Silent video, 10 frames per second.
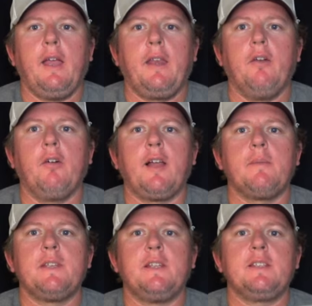and it all
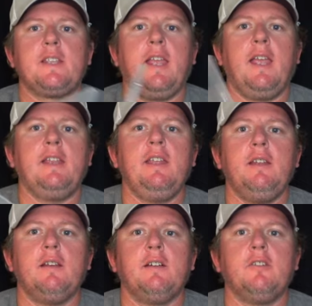comes in this
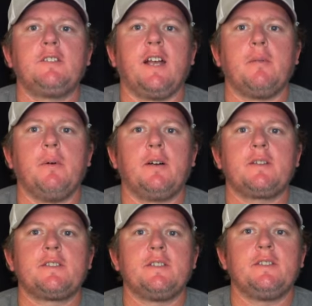handy little tackle
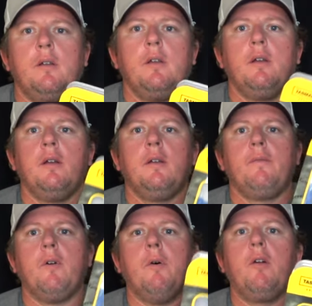box.
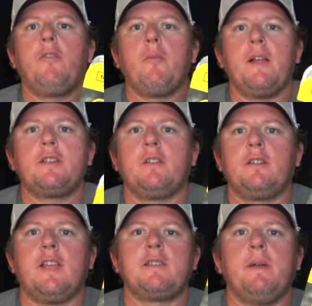For more information
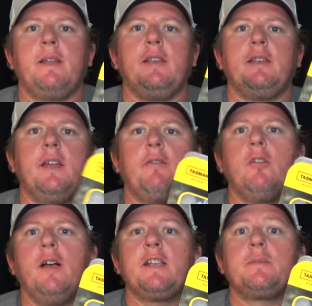on the Tasmanian
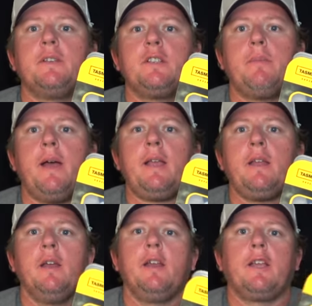Devil Expedition
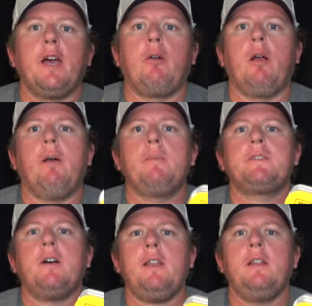Pack, go to our
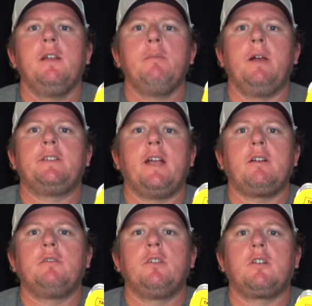website
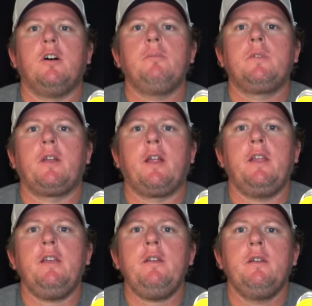
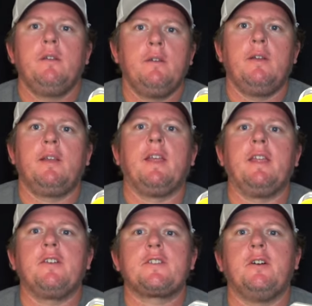motackle.com.au and
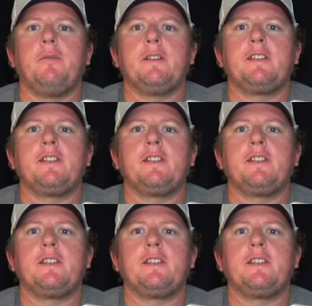get yourself one